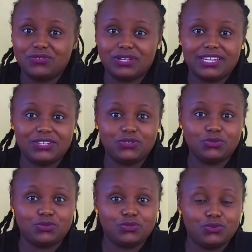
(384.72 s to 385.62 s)
we need
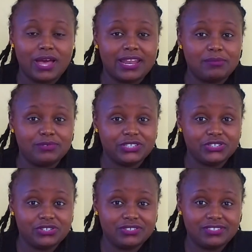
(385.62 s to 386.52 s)
to do
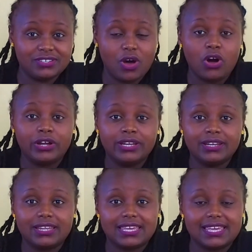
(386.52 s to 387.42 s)
adaptations on
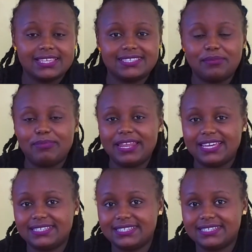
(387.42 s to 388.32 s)
is the
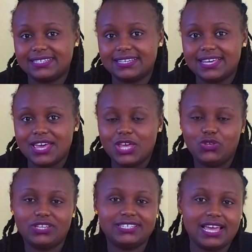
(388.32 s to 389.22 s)
plate.
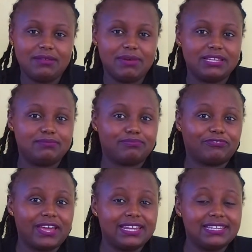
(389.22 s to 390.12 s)
Your child might
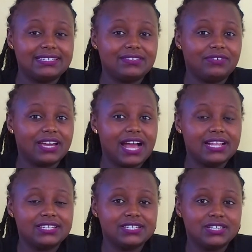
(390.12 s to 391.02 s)
find it difficult
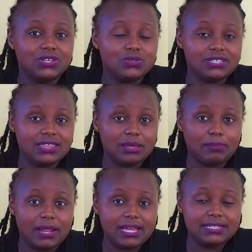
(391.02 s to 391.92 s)
using the
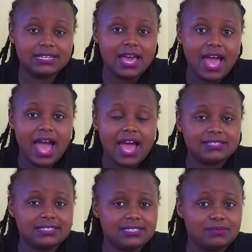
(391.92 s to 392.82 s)
plate as
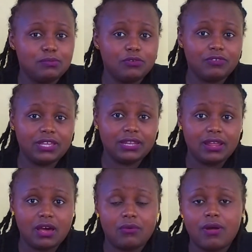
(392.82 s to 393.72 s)
it's moving
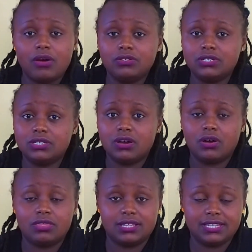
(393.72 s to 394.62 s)
around on
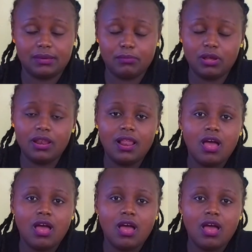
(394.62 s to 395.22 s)
the table,